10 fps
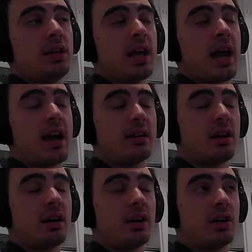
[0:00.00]
He had
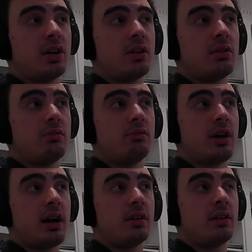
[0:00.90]
a good
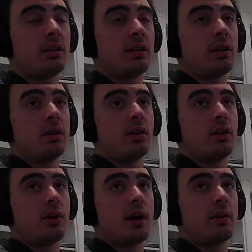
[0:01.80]
run
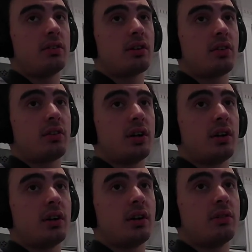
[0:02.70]
throughout his
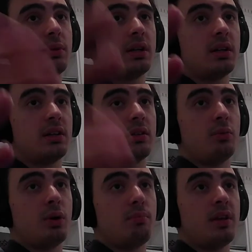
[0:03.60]
career. He's been
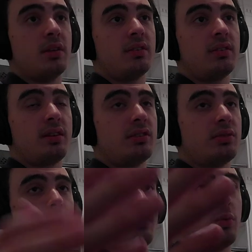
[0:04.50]
with me.
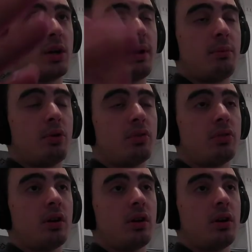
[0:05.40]
He's one of my
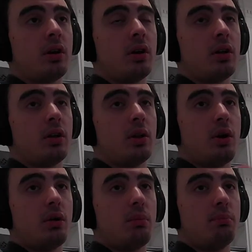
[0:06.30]
most
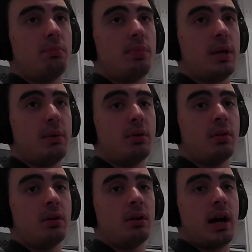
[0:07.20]
loyal
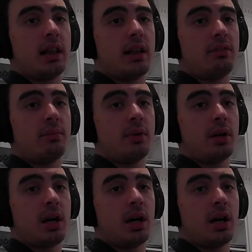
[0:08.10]
people. I love him.
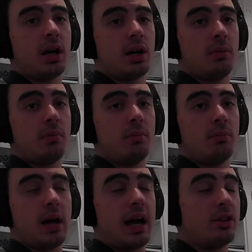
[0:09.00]

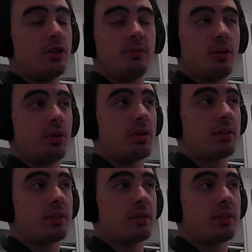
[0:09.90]
I knew him for a